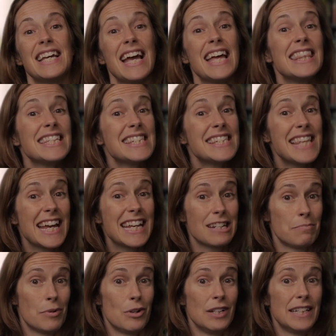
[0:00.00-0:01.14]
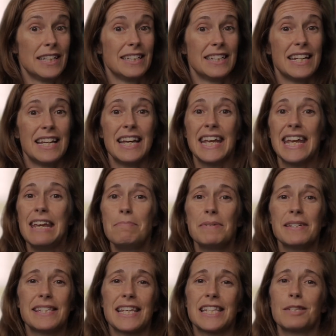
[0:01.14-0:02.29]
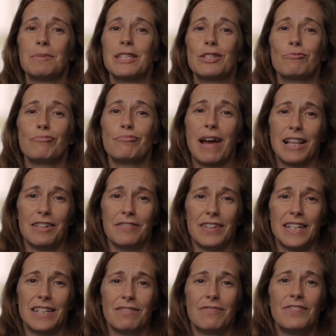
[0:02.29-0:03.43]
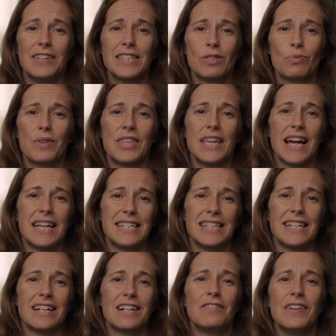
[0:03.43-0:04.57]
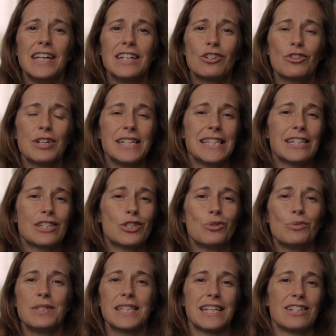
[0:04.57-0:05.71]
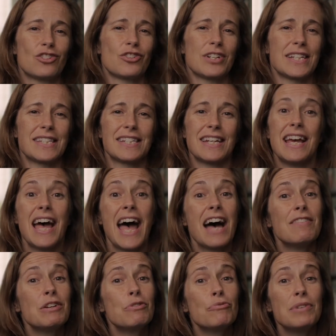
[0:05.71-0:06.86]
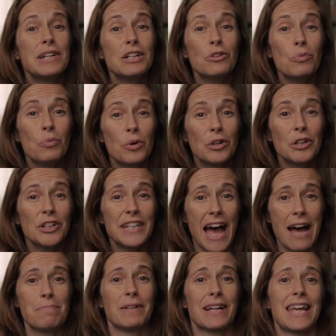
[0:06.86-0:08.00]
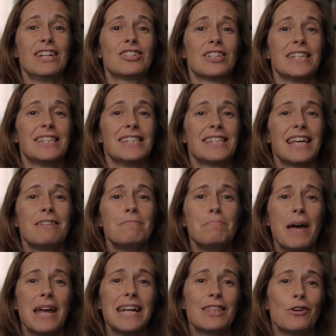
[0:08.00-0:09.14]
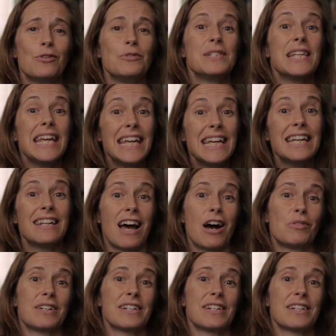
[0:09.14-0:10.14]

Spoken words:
And the second bullet, keep assessments relevant, fits with the idea of increasing students' interest, having real-world applications, and embedding those in our